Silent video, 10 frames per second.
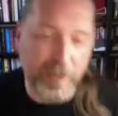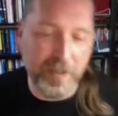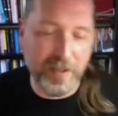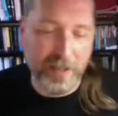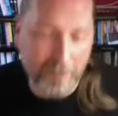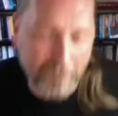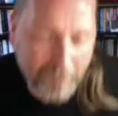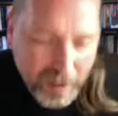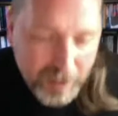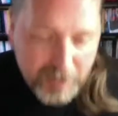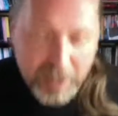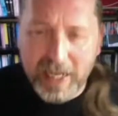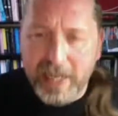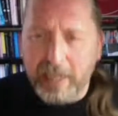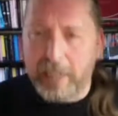She's
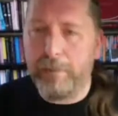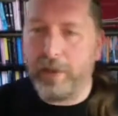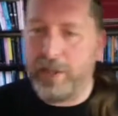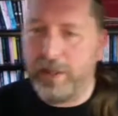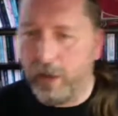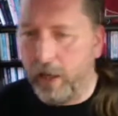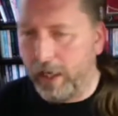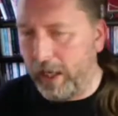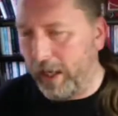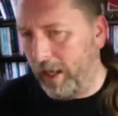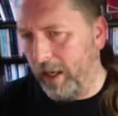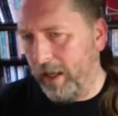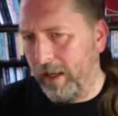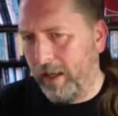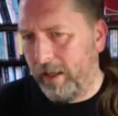English, but she's got like
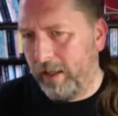a